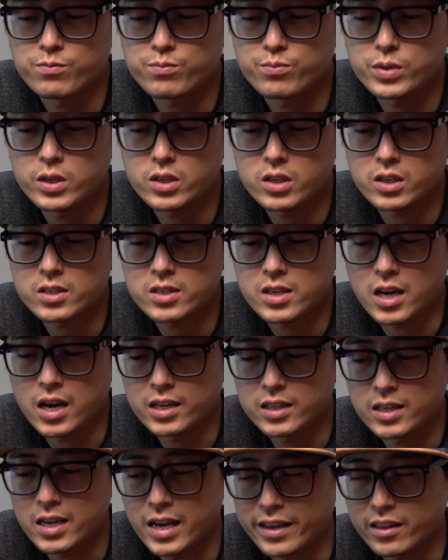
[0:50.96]
because I
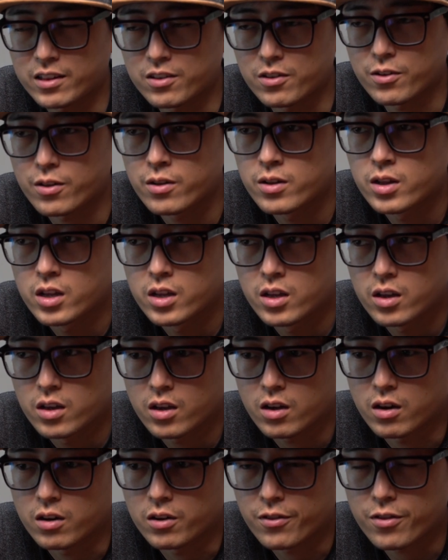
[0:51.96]
like the
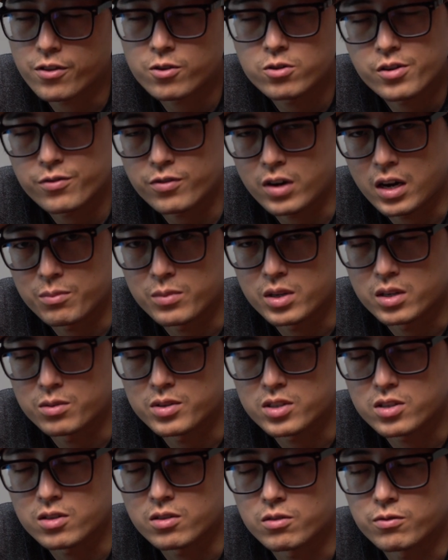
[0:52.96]

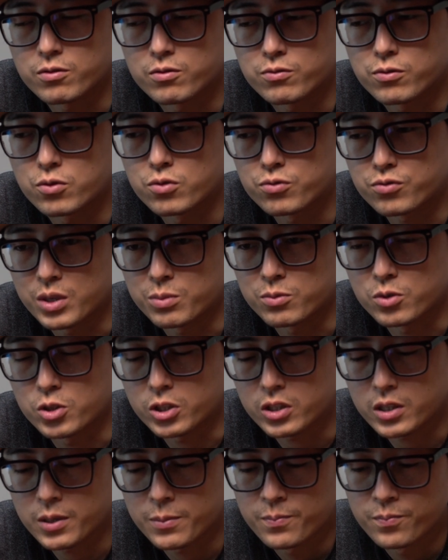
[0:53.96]
35mm full frame
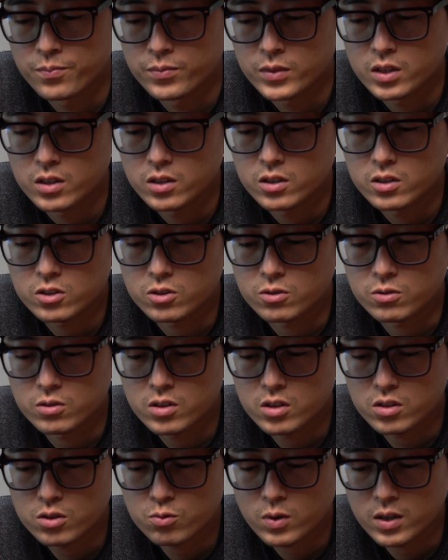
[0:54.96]
look. So
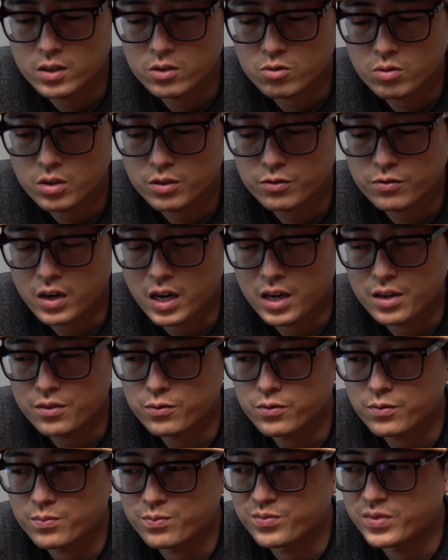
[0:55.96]
this one 25
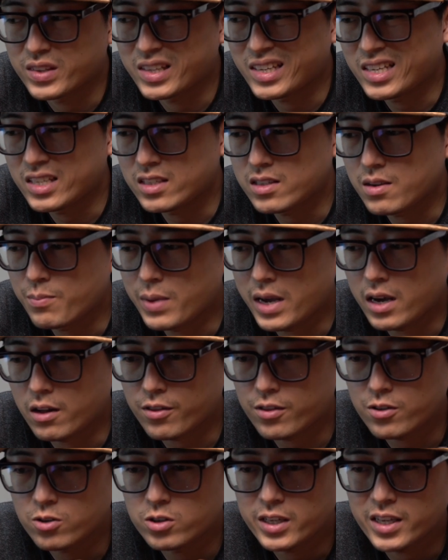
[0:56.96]
is
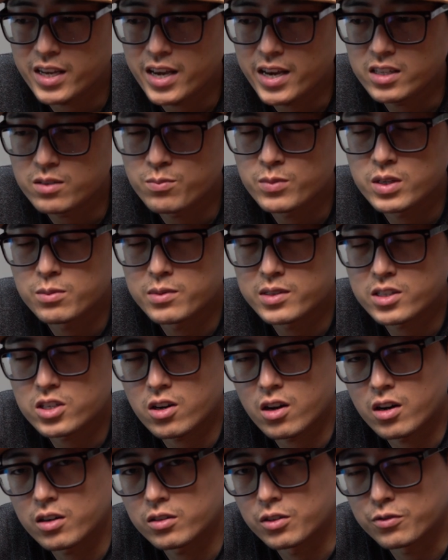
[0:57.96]
about
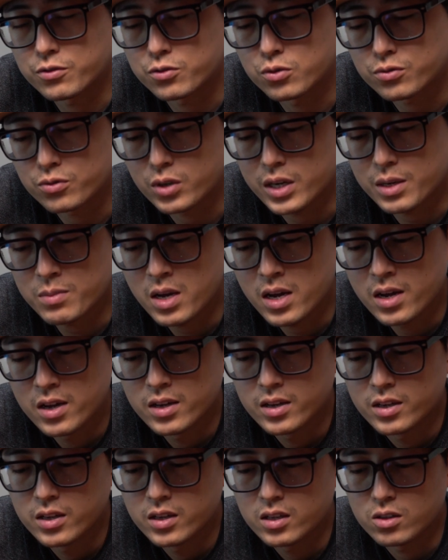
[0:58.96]
38mm on a full frame
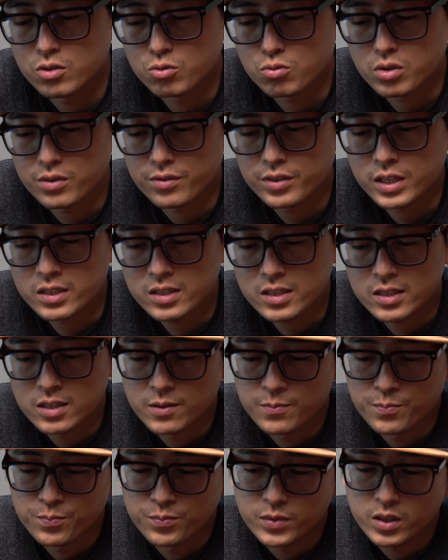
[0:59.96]
equivalent,
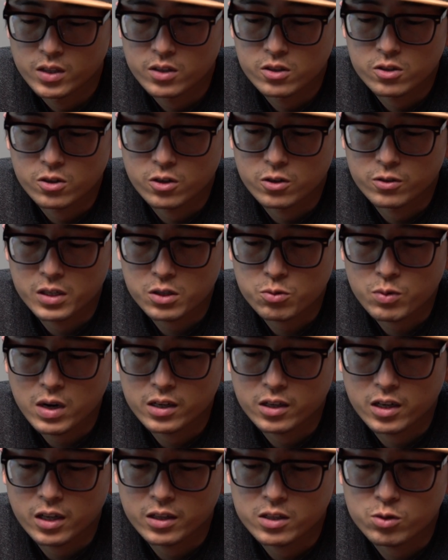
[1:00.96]
so that's why I
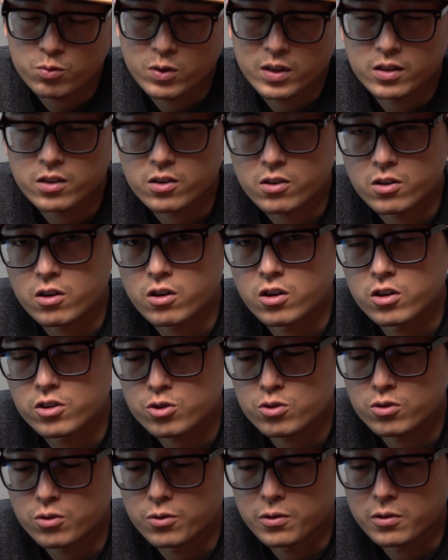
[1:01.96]
got this one. There are
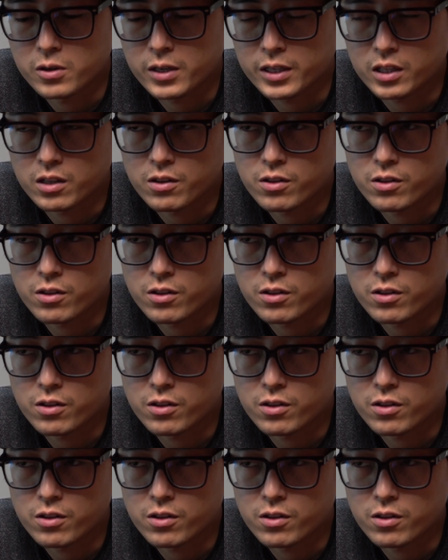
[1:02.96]
also like a